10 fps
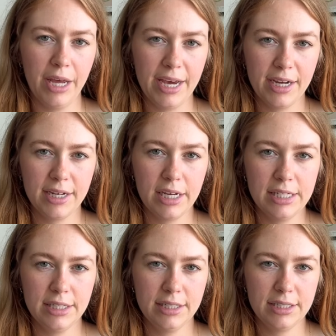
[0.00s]
neck
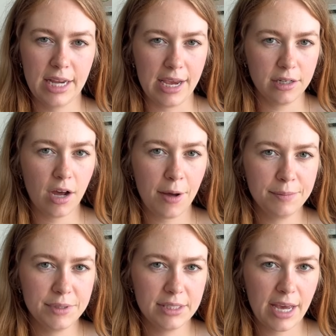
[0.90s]
tank
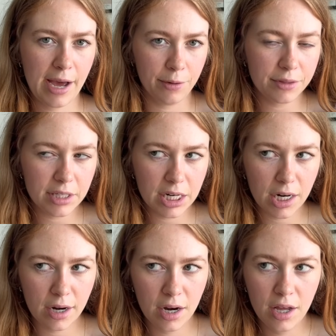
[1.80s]
tops out
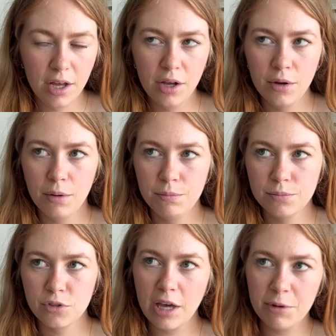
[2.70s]
there.
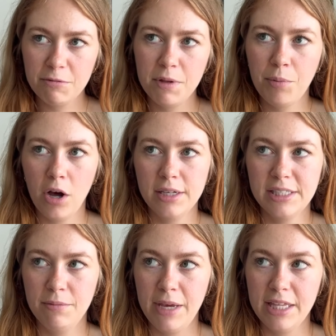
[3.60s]
So that would give me pause
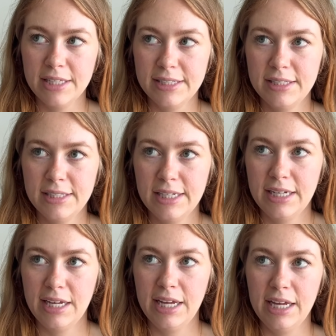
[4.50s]
to make this
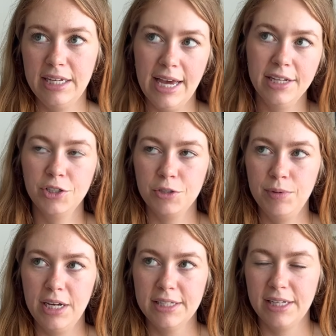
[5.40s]
again, just
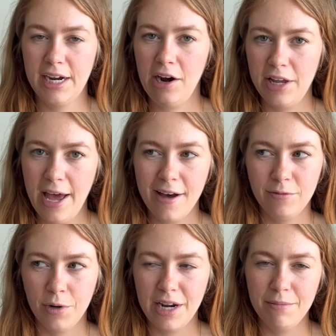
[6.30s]
because like I already
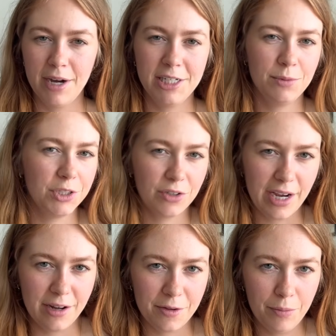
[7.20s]
have one. I might as well
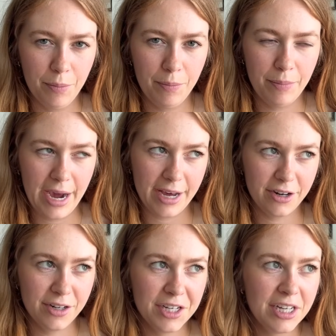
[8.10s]
try another
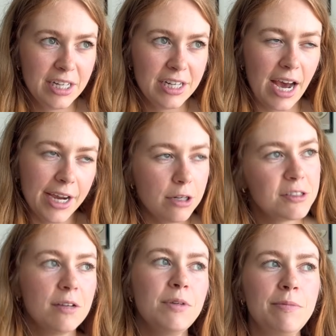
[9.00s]
pattern. I know
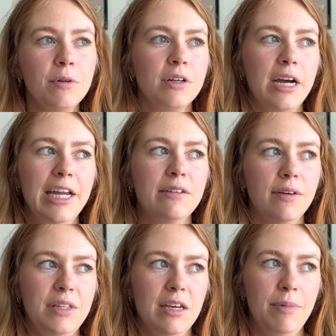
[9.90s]
some people are kind
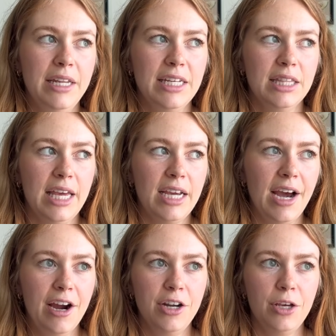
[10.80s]
of the opinion, like,
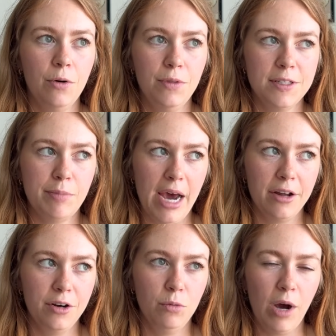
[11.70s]
I already own this
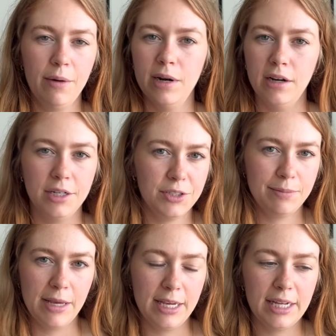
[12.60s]
pattern, why would I not just
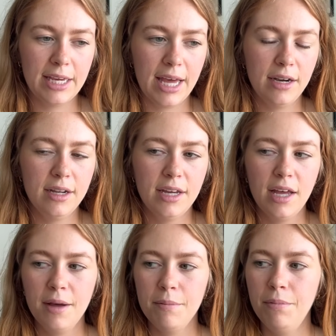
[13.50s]
make it again?
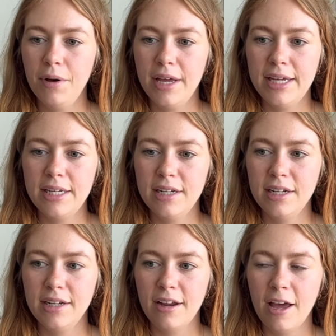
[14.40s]
But
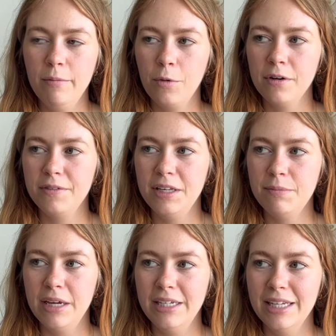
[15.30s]
I'm more of the
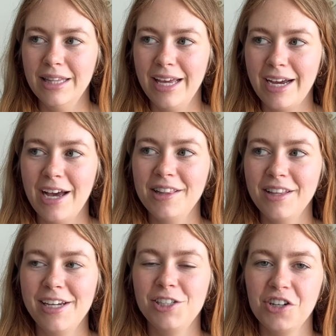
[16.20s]
opinion, like, I
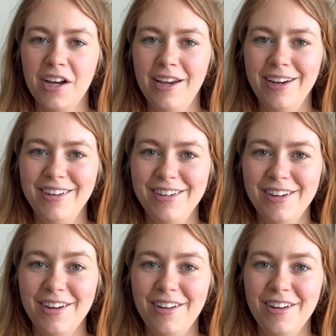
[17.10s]
like trying
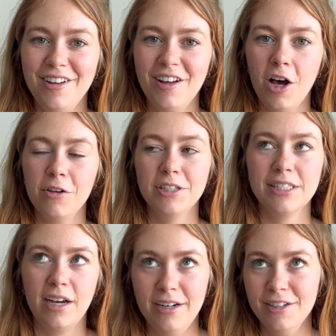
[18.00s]
other
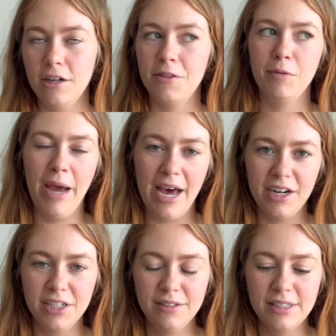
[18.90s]
designers, other
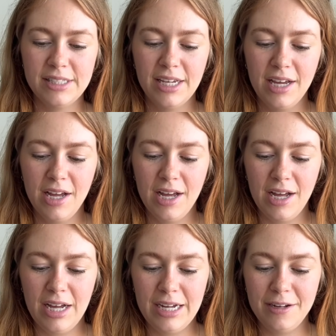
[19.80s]
patterns.
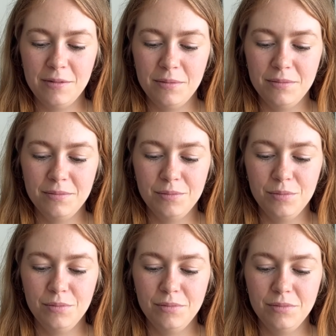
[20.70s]

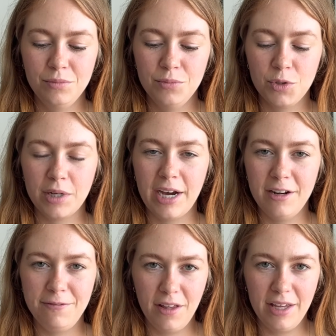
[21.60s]
So I kind
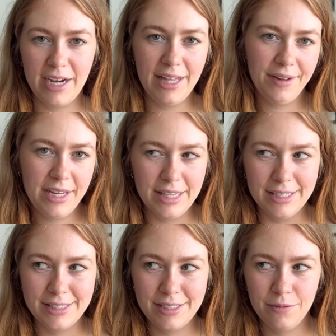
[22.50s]
of feel like I like
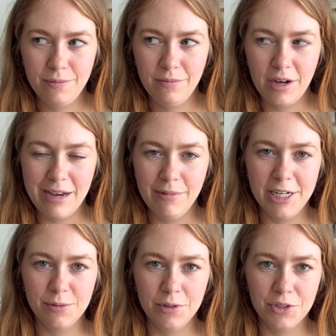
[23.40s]
this. I
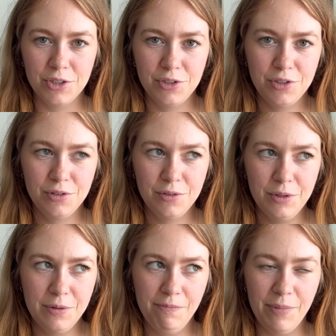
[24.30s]
might as well just
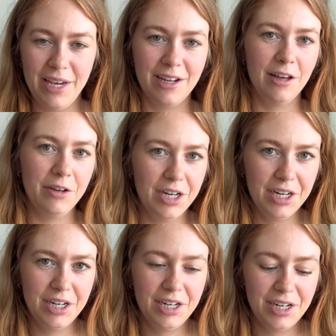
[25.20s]
make another
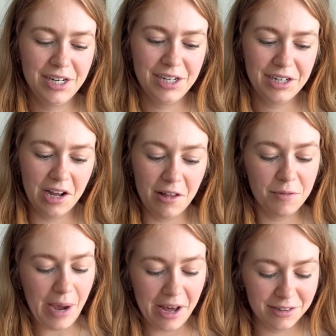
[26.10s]

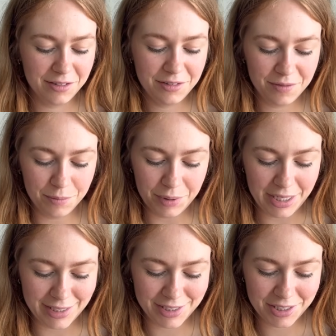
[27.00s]
pattern.
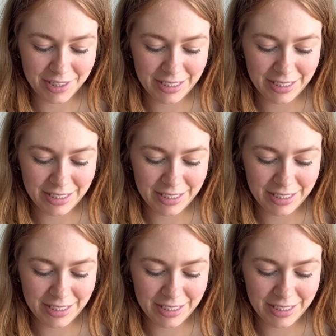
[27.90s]
But